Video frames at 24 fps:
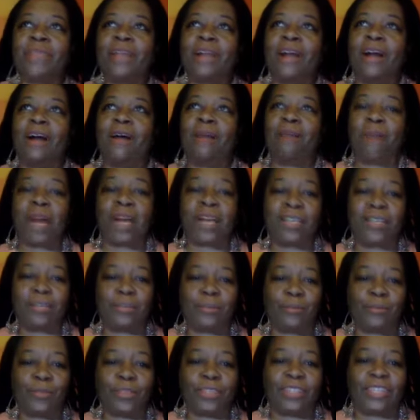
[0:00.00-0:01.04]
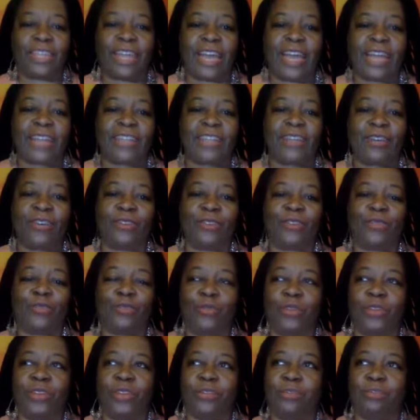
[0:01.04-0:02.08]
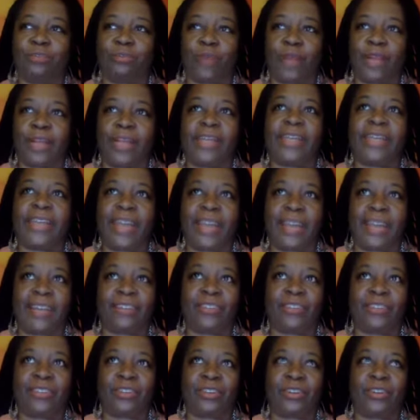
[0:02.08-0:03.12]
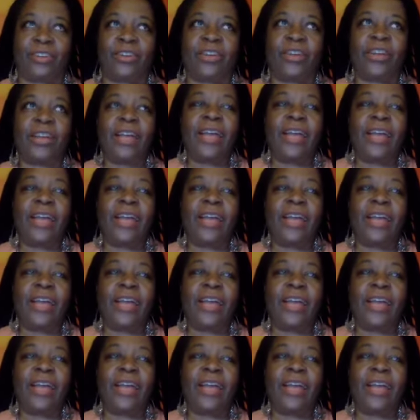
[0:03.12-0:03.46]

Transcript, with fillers: um, my husband was diagnosed with brain cancer